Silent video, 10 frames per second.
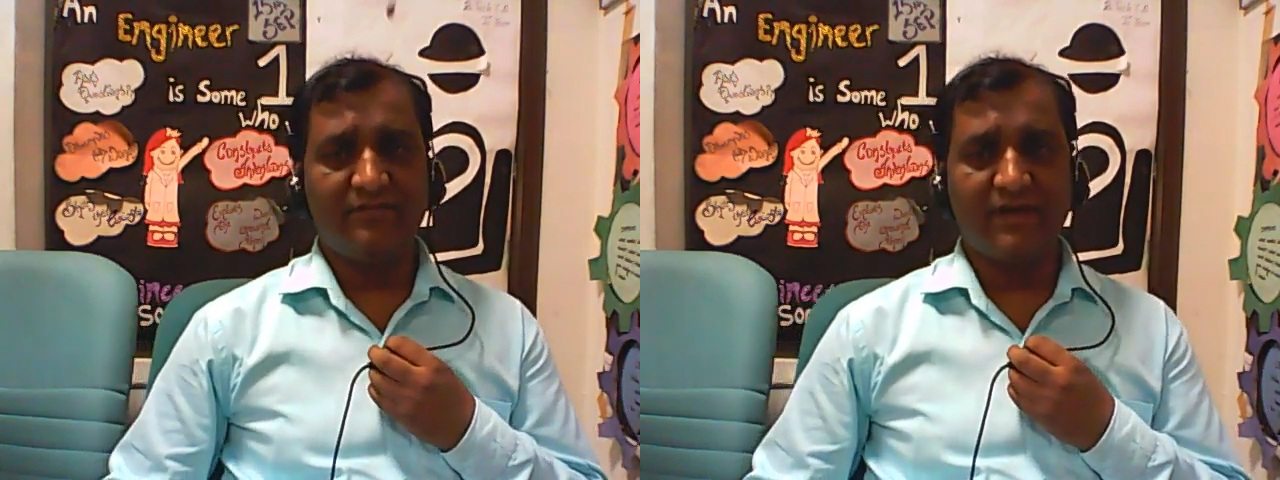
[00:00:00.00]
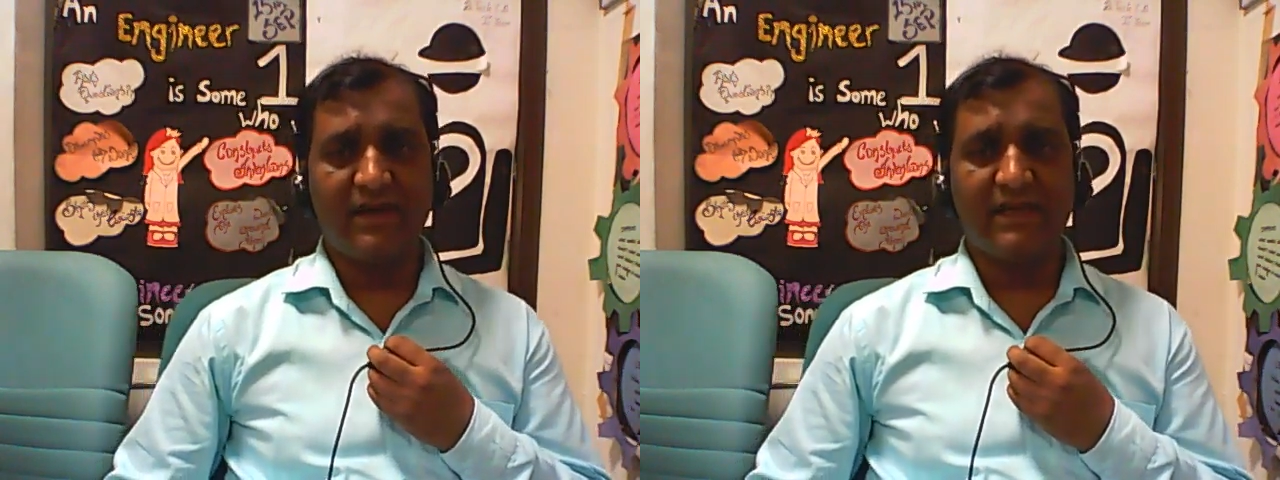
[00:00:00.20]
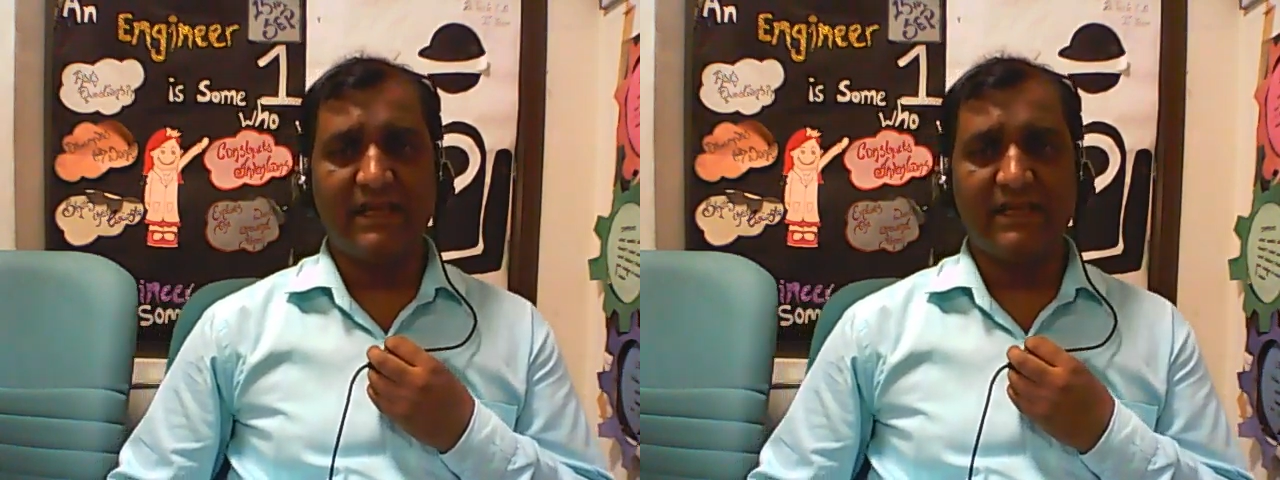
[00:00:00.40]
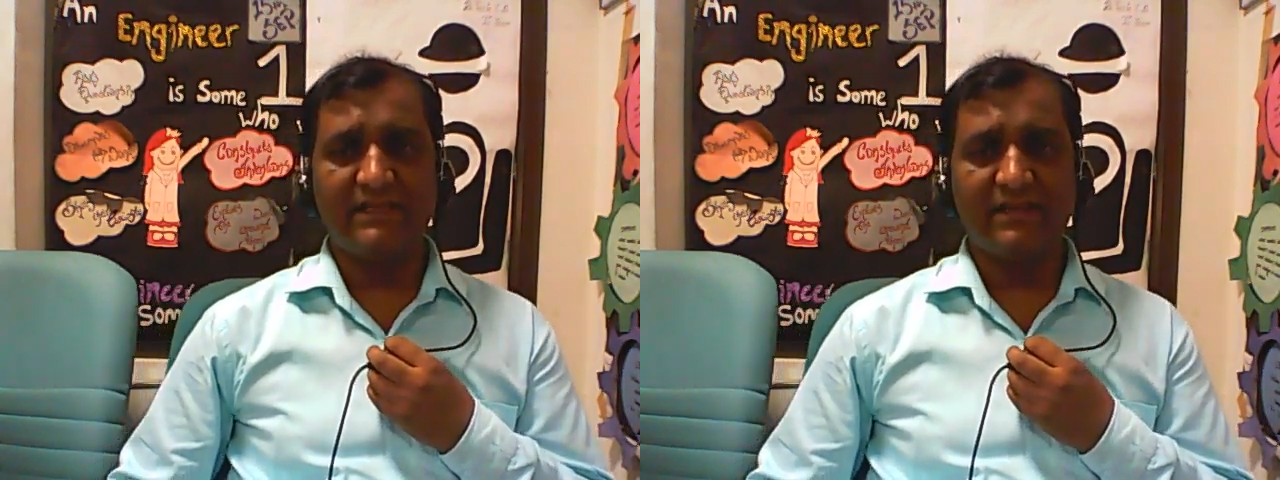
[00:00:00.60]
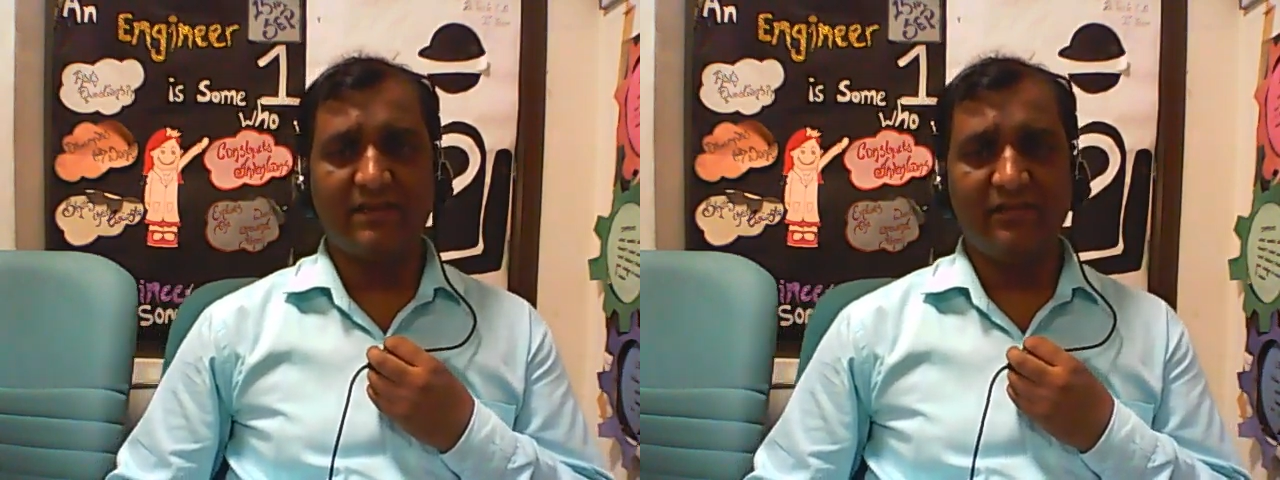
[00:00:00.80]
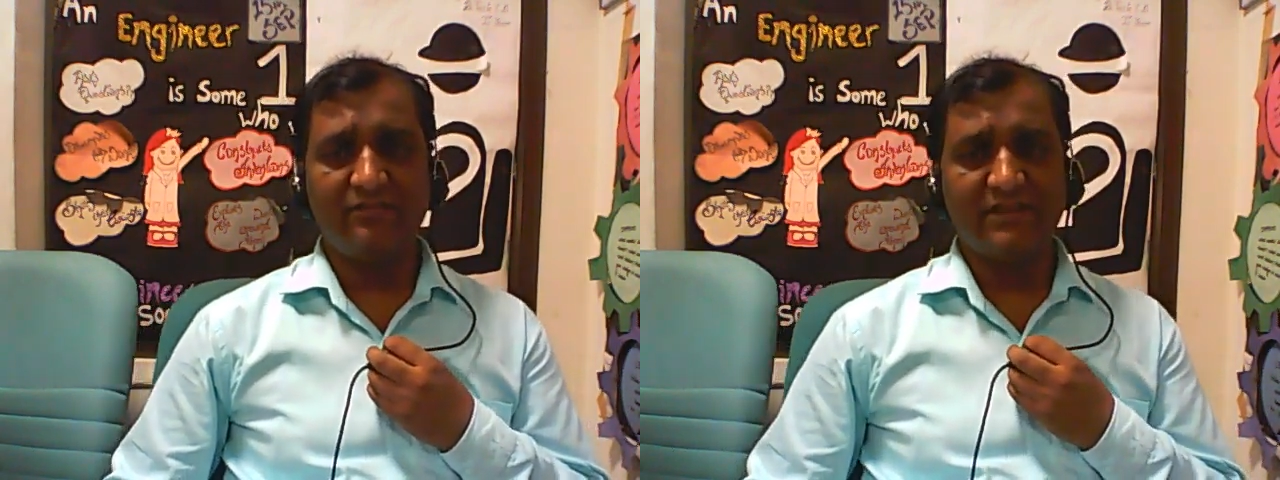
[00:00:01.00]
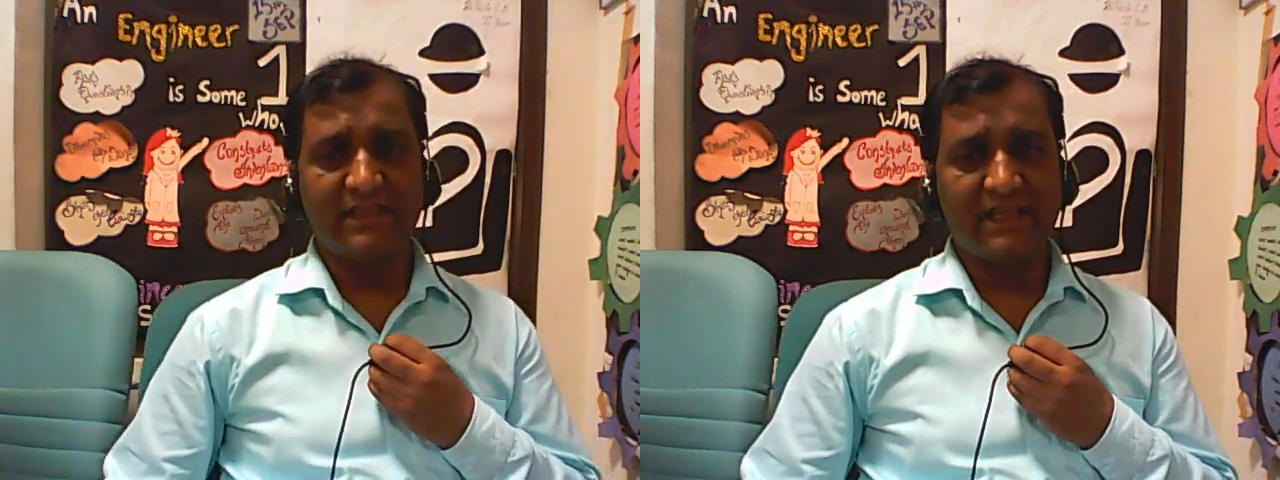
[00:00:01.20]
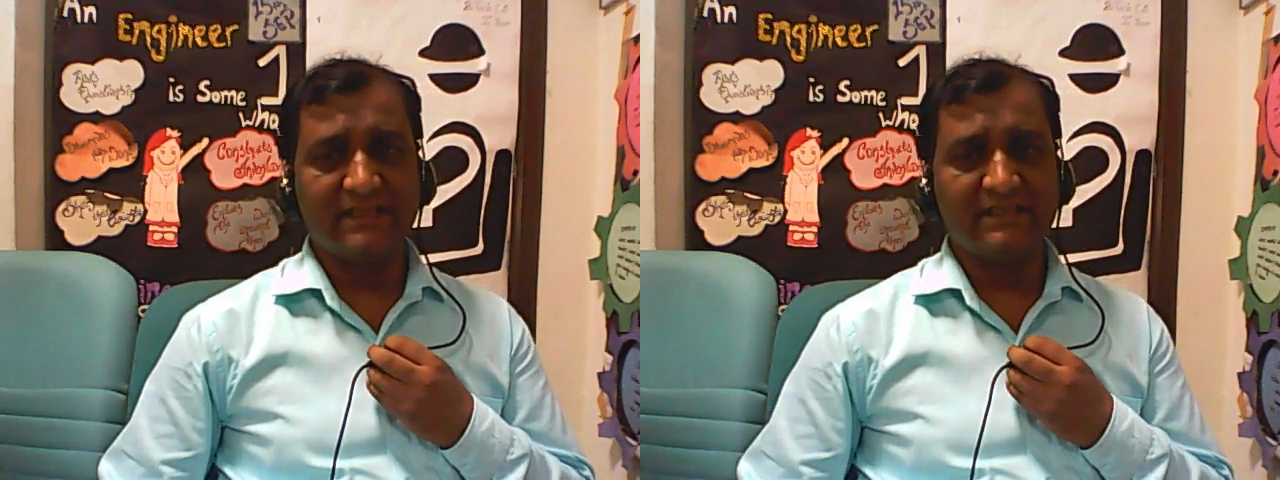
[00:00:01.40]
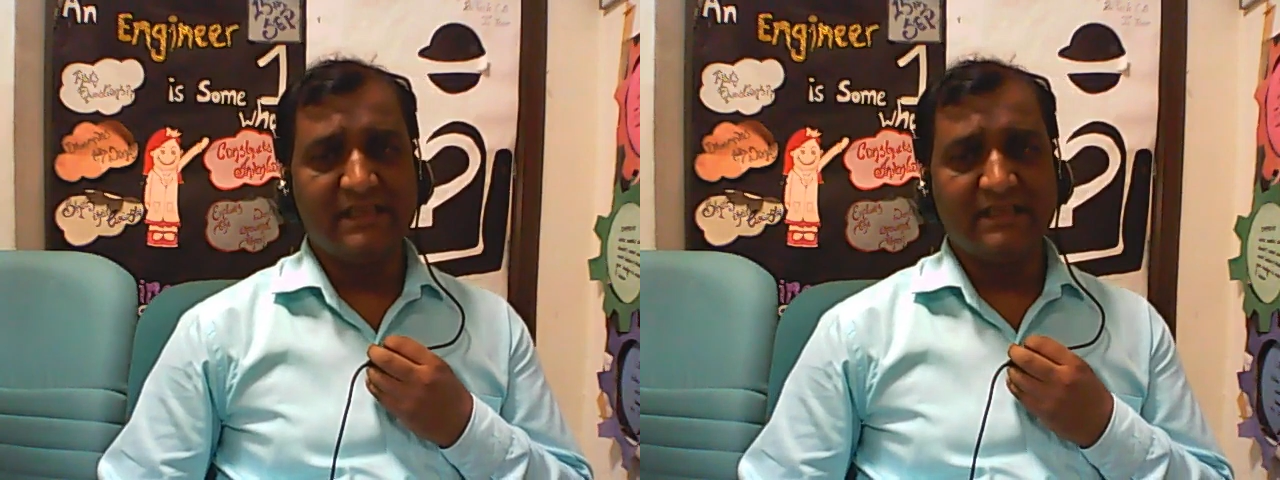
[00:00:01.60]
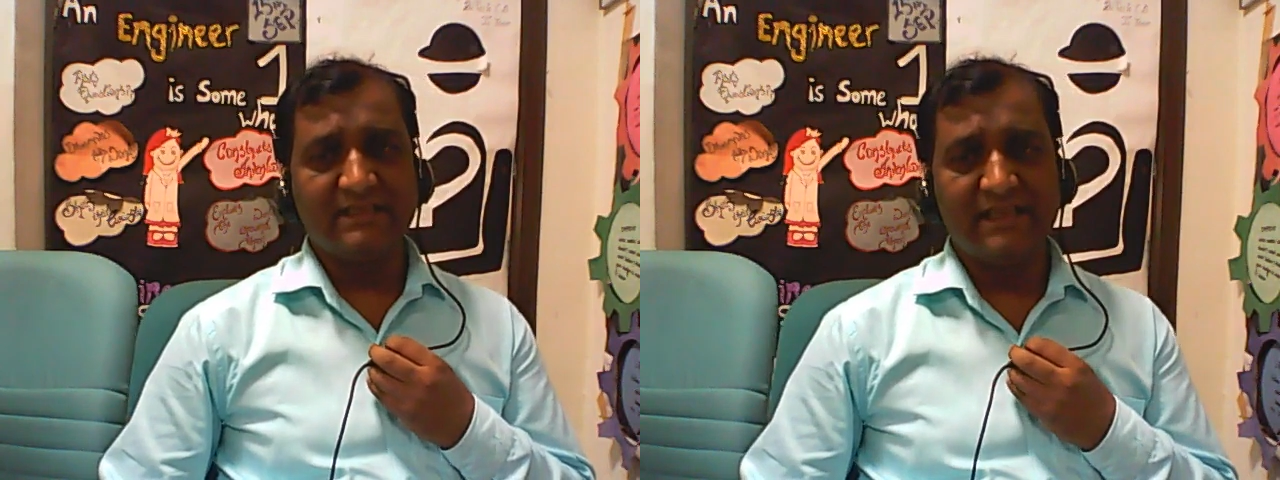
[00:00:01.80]
far as economics has
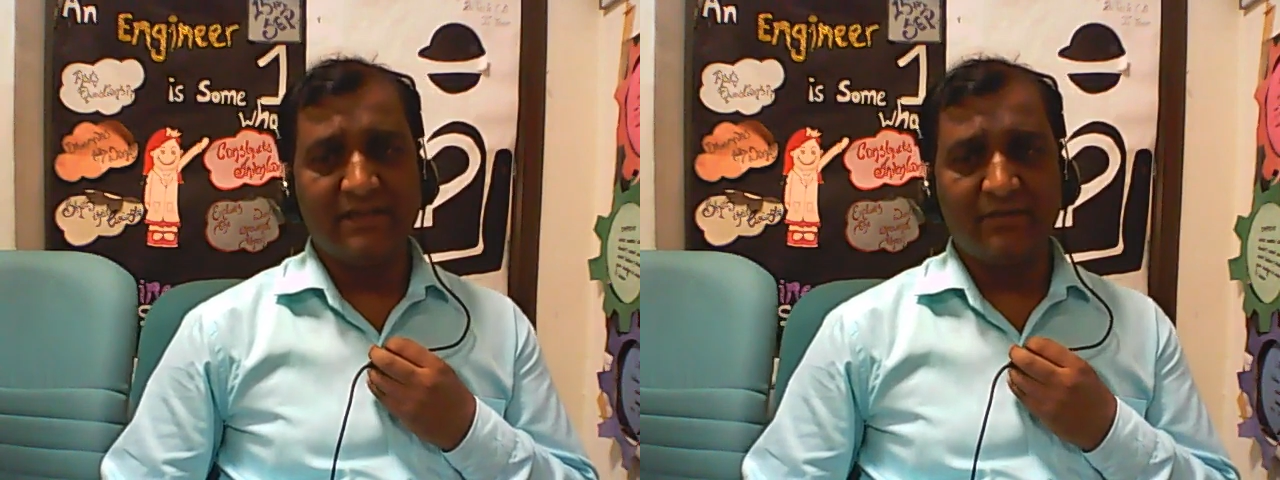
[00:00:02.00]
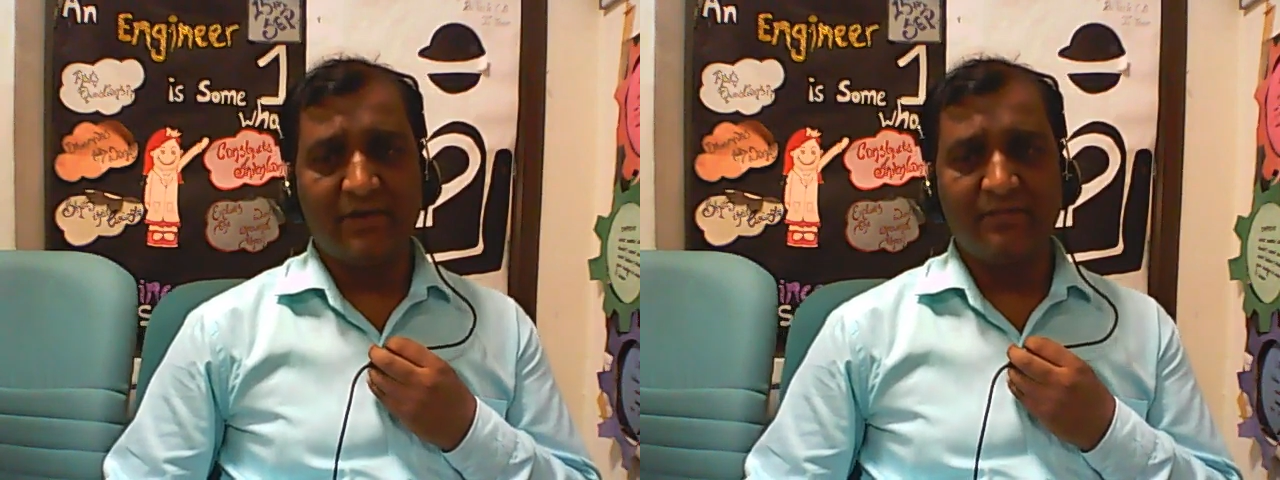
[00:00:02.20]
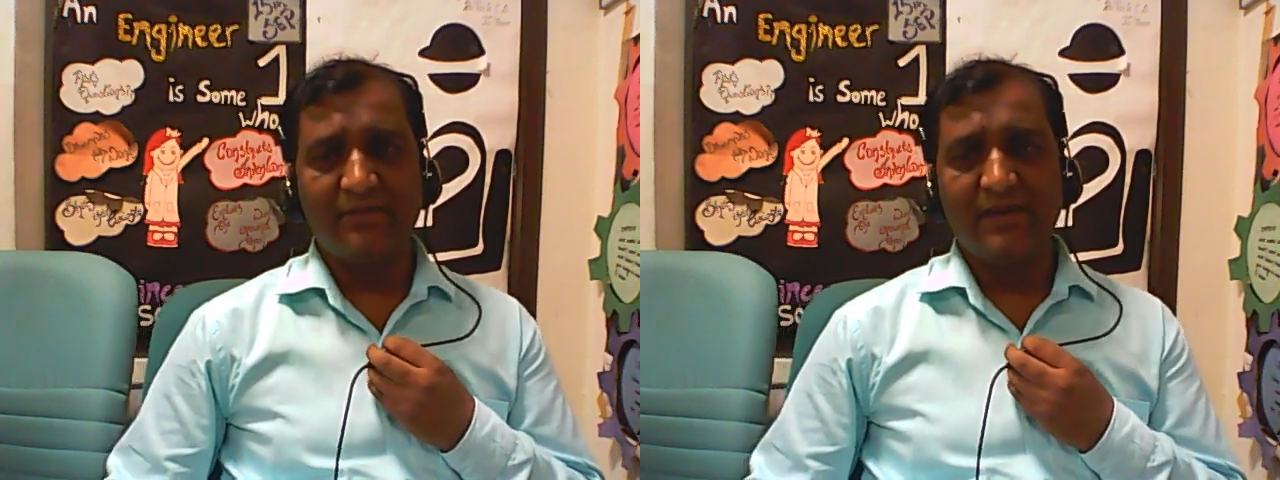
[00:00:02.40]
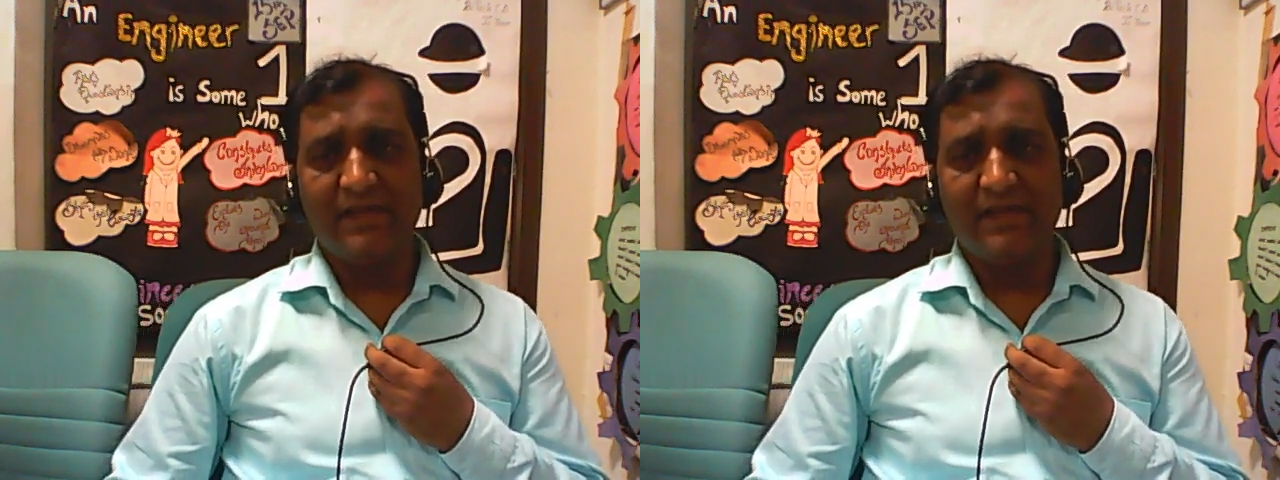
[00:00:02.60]
shape of